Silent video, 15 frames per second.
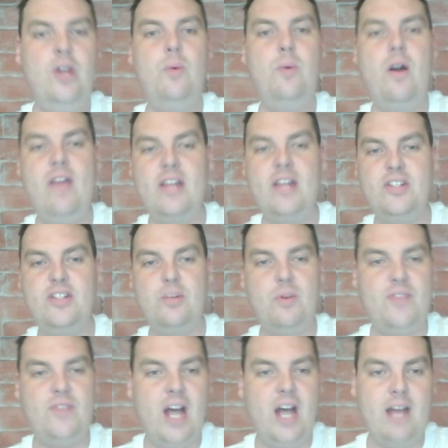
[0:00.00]
where he ended up
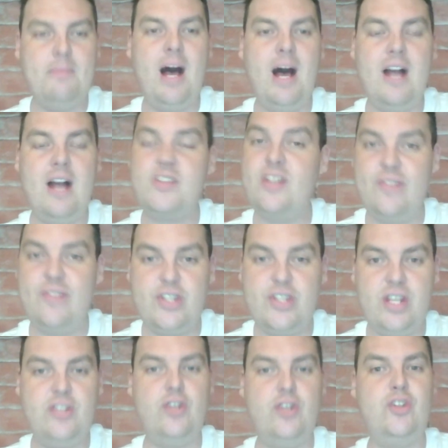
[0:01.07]
with 9 marks,
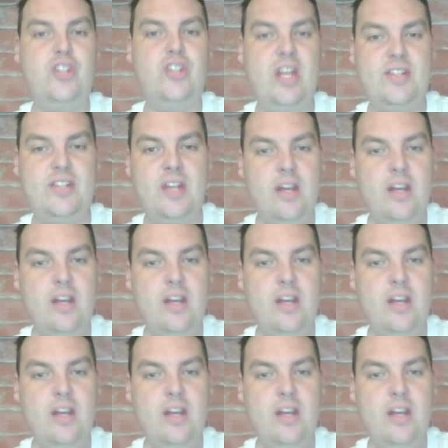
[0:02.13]
17 touches,